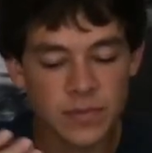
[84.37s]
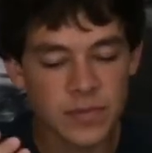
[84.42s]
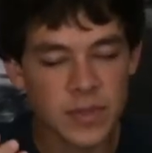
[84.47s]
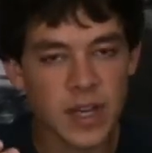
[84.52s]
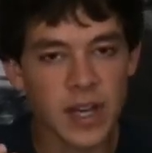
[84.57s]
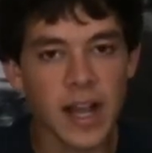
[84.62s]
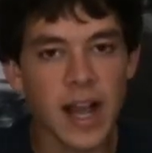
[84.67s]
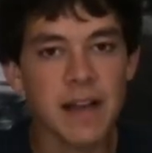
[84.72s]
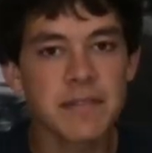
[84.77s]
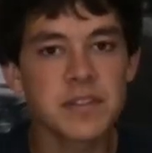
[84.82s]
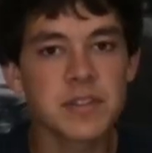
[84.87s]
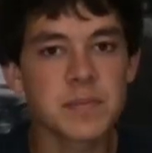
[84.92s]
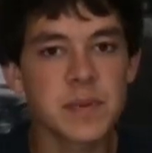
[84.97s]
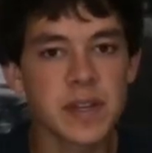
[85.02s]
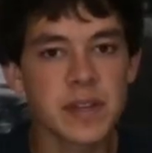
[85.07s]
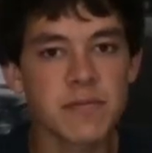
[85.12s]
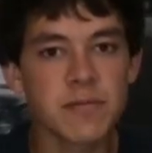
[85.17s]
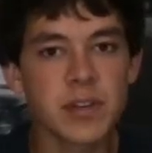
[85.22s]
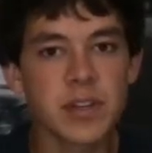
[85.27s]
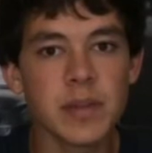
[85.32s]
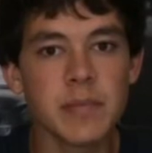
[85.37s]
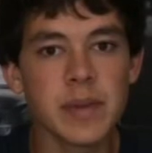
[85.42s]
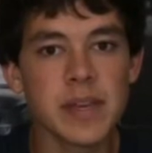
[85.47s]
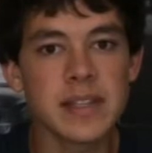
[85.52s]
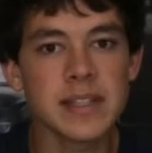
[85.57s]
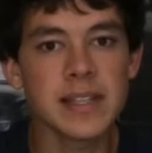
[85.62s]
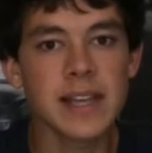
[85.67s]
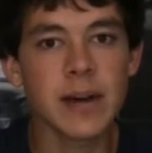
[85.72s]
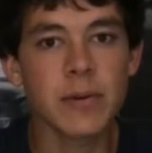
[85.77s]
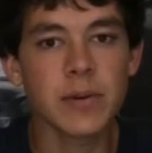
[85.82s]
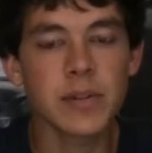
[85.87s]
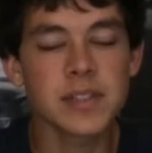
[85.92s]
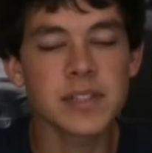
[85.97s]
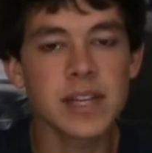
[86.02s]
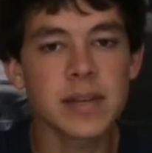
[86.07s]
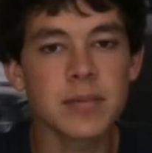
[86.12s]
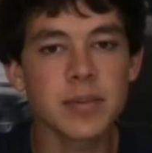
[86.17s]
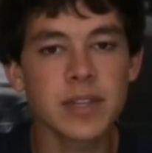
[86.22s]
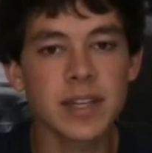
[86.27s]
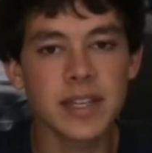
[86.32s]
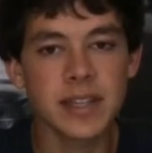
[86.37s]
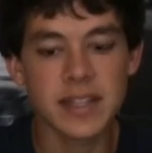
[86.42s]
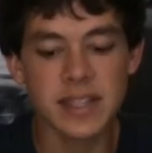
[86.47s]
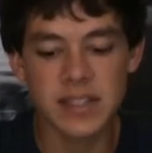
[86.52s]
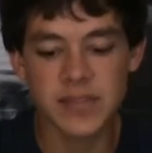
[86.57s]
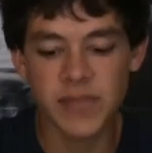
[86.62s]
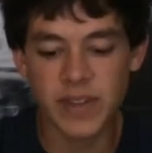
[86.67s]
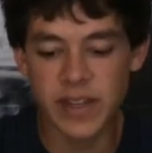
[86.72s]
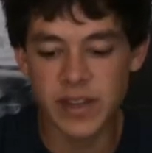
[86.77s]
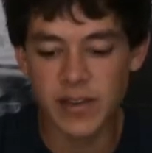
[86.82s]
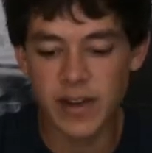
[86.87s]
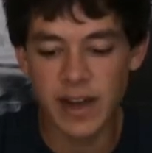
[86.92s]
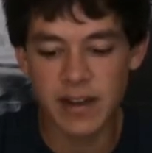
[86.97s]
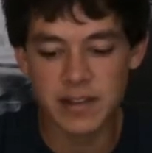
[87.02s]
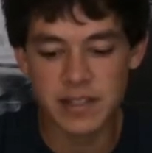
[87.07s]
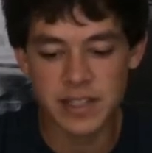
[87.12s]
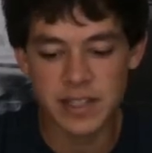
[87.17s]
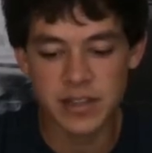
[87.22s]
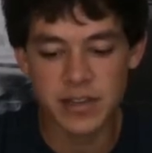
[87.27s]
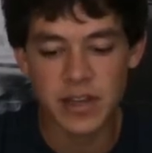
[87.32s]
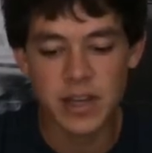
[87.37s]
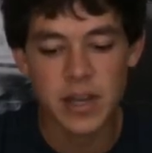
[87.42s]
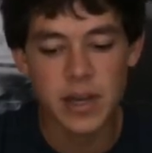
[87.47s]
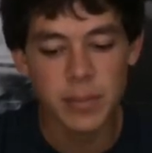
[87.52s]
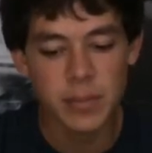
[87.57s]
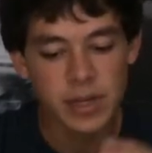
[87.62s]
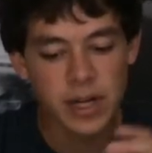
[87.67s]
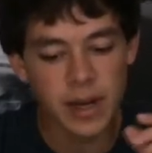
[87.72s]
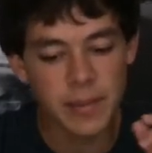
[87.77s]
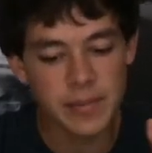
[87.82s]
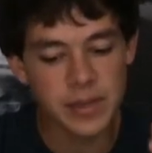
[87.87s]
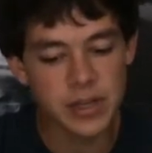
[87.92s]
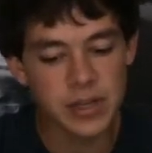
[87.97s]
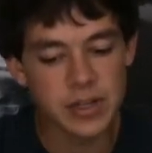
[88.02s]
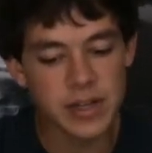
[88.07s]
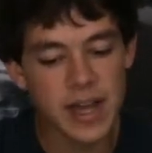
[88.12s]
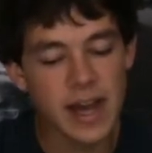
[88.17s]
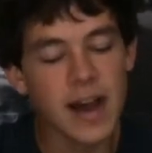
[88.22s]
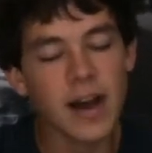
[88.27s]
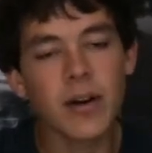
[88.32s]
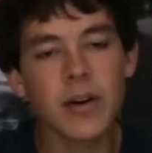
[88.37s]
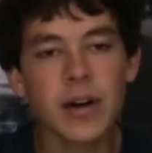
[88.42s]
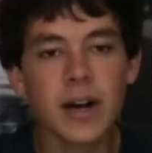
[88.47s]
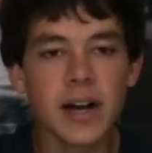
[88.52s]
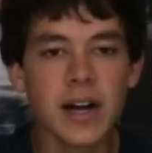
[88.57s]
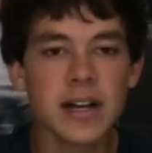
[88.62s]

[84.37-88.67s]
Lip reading: I've just been really busy. I wasn't able to get this video out to you. But I'm here now.